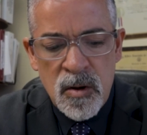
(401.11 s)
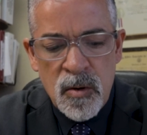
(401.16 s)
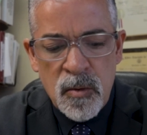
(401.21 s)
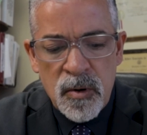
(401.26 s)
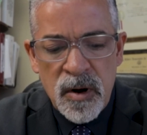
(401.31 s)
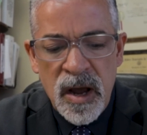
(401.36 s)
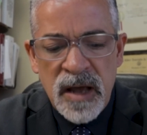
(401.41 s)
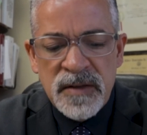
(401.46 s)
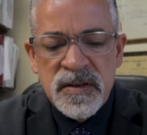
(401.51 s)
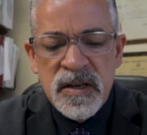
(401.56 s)

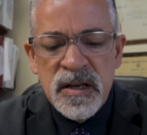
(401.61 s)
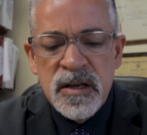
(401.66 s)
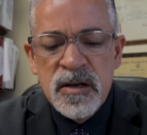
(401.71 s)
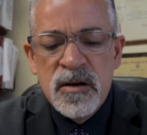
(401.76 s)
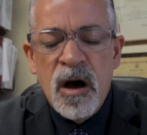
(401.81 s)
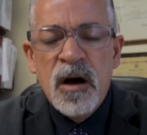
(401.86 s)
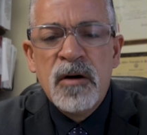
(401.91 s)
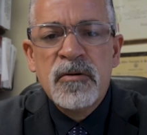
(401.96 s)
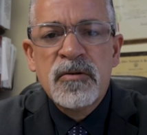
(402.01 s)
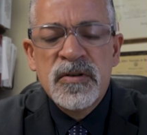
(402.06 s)
We're asking
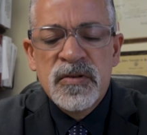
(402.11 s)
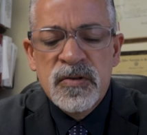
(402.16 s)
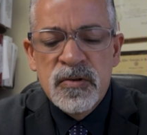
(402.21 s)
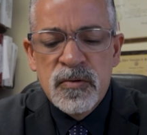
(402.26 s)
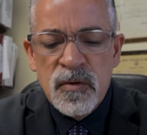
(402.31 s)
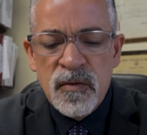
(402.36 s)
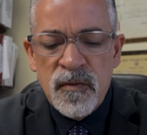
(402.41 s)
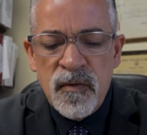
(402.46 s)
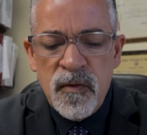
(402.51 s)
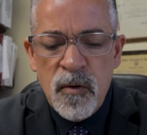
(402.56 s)
Congress
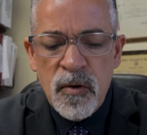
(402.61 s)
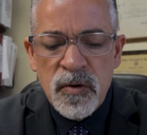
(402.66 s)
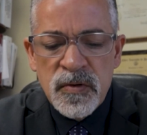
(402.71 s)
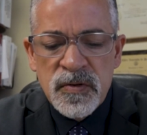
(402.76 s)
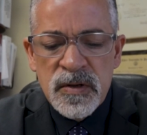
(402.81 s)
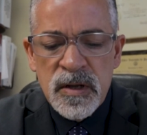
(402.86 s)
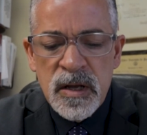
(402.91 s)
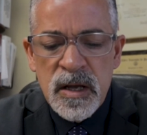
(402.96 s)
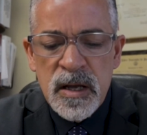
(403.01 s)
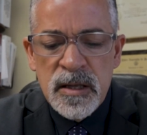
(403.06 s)
to
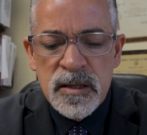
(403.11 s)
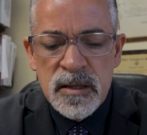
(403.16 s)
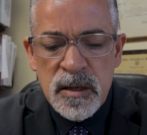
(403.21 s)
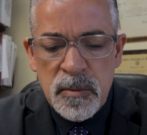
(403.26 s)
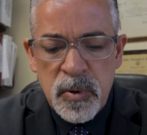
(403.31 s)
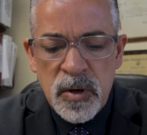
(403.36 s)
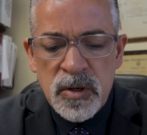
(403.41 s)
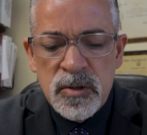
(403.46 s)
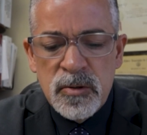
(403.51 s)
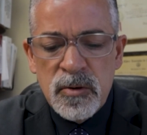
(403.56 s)
enforce the
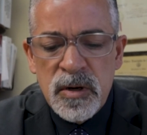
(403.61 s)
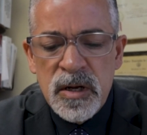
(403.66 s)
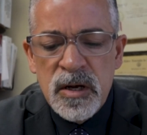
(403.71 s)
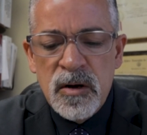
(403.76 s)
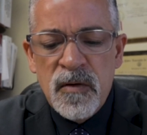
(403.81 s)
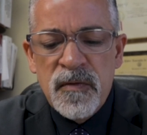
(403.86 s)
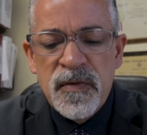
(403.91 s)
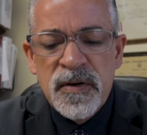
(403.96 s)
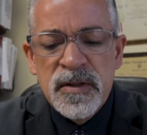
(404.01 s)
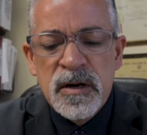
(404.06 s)
Puerto
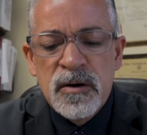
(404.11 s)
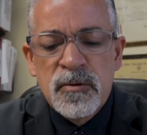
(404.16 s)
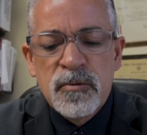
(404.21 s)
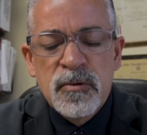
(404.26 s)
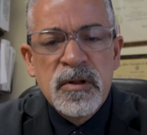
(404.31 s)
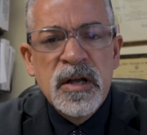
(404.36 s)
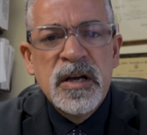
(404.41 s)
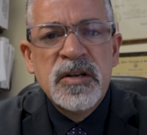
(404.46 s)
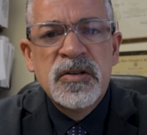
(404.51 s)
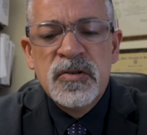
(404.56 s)
Rico Federal
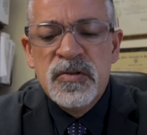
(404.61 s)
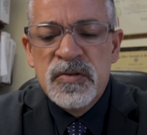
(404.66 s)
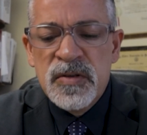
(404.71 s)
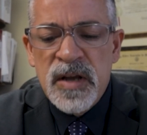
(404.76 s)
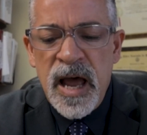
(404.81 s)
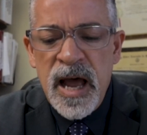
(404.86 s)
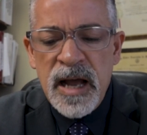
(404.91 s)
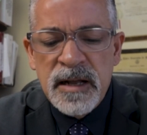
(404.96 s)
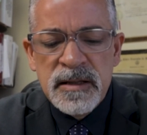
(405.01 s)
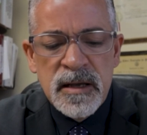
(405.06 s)
Relations
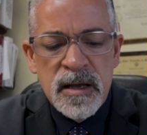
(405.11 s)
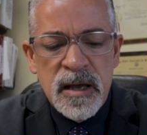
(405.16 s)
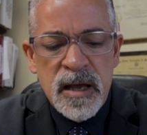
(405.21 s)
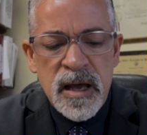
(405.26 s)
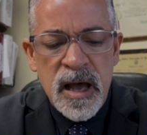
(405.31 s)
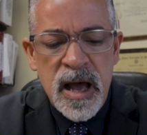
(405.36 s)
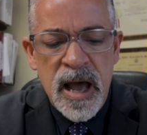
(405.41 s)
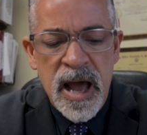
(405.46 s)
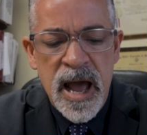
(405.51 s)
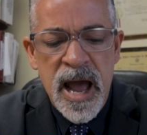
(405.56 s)
Act
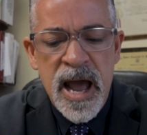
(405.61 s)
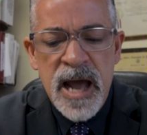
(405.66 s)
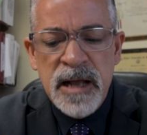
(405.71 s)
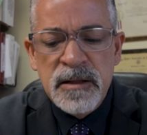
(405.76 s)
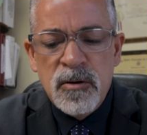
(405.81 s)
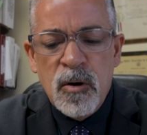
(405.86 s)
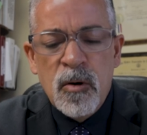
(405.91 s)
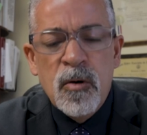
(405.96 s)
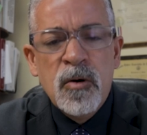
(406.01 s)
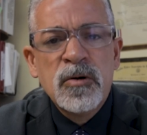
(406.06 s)

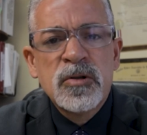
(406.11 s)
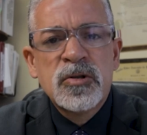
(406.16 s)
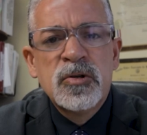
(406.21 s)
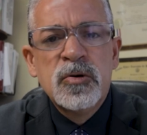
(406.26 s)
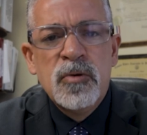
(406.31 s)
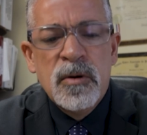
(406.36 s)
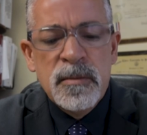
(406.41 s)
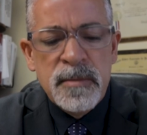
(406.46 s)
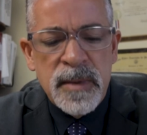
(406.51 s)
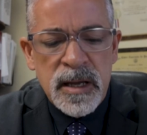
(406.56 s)
and or
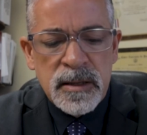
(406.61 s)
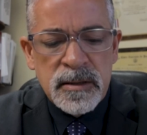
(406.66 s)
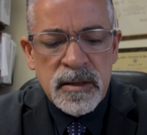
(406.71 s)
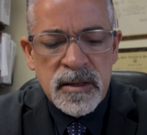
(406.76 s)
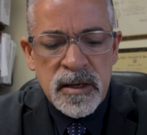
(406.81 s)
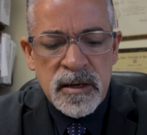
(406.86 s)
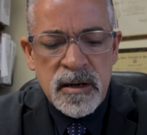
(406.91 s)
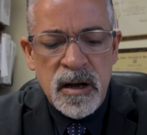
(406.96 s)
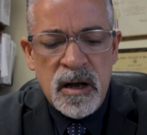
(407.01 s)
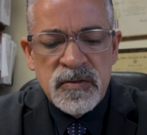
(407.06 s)
to amend
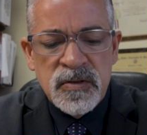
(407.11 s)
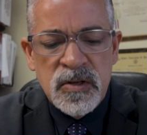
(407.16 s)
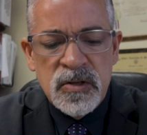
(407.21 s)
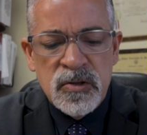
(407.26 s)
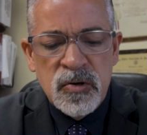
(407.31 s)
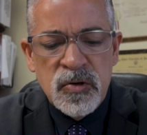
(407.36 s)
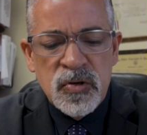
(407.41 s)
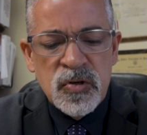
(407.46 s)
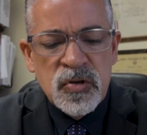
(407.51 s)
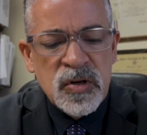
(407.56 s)
the
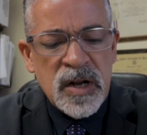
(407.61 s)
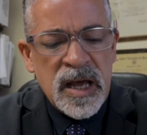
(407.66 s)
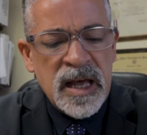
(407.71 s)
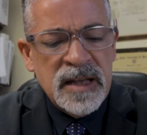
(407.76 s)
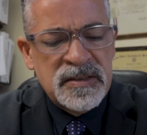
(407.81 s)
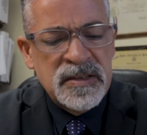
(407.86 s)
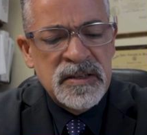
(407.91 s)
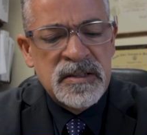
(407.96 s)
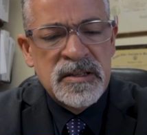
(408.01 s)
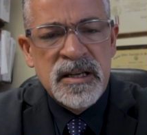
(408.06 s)
Constitution
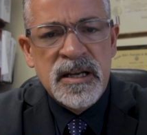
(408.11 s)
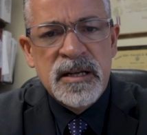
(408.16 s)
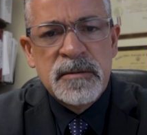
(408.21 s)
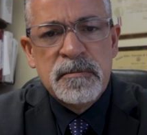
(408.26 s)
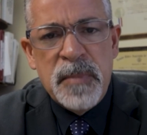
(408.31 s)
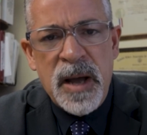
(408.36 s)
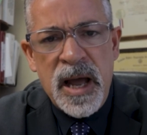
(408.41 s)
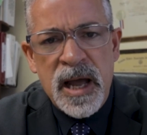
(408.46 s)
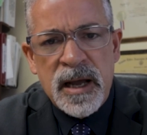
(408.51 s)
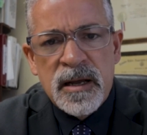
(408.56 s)
as it did
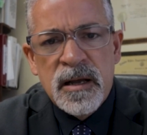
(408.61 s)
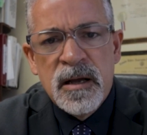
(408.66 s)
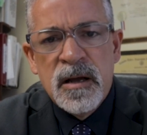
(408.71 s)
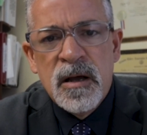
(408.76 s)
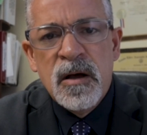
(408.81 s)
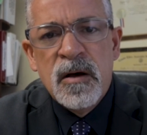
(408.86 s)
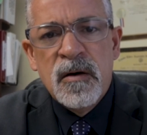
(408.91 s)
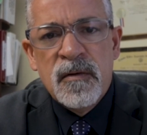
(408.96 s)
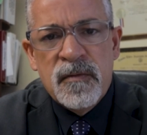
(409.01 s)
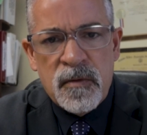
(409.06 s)
back
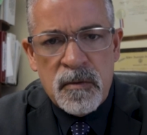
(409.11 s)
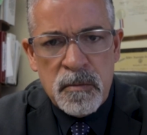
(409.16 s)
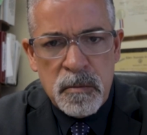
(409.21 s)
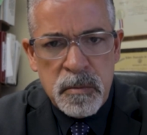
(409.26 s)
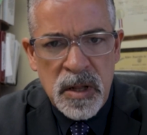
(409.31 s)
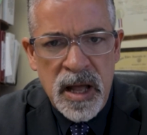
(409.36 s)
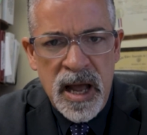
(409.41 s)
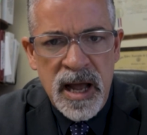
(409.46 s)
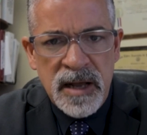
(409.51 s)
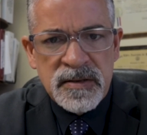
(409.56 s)
for
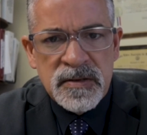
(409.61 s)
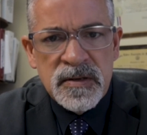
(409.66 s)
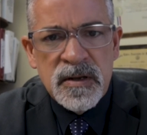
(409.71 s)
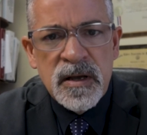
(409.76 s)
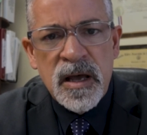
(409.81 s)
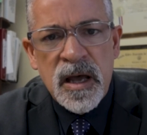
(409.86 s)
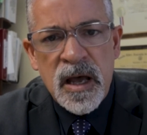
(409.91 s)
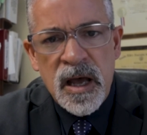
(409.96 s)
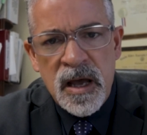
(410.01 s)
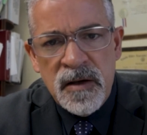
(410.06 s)
blacks
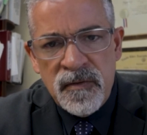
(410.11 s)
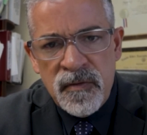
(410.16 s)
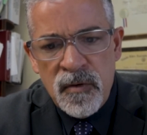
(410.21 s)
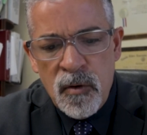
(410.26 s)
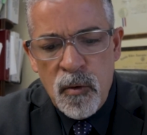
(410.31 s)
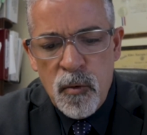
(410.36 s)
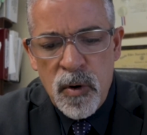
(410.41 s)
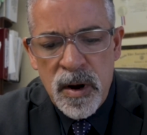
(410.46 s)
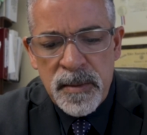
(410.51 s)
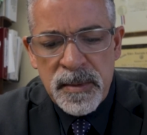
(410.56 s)
and for
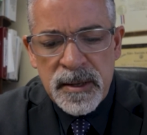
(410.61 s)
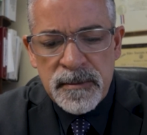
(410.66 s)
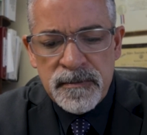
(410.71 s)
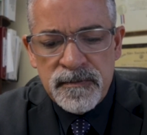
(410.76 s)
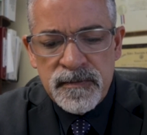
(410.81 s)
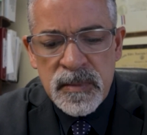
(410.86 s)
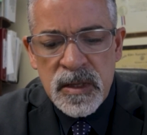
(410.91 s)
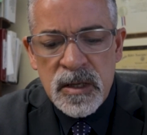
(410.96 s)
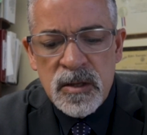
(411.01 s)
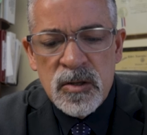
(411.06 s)
women
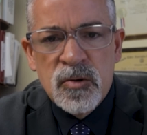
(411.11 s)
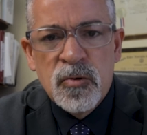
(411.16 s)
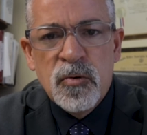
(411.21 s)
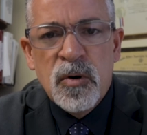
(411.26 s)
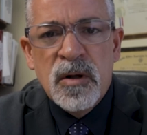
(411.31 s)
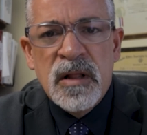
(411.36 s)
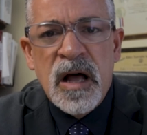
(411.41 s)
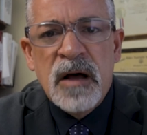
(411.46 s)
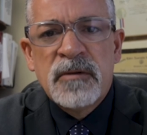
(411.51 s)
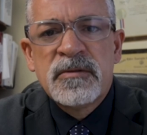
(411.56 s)
to
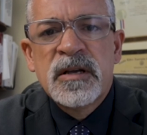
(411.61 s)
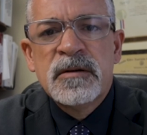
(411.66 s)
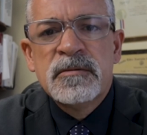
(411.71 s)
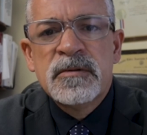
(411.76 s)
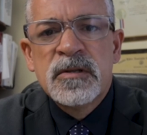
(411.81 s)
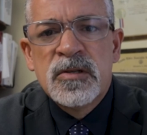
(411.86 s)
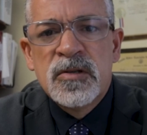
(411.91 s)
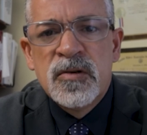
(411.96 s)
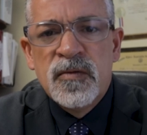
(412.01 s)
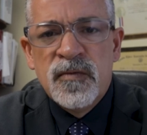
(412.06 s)
allow them
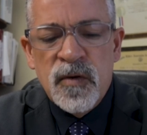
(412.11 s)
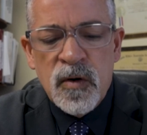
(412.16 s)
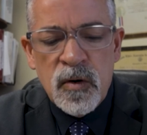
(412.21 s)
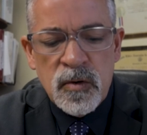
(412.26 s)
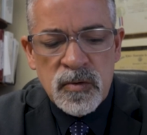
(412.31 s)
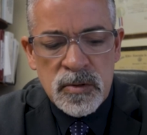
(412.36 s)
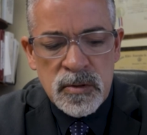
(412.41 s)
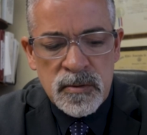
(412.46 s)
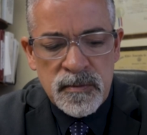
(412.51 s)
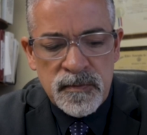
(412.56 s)
to
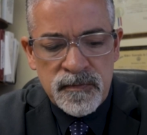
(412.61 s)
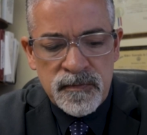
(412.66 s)
vote.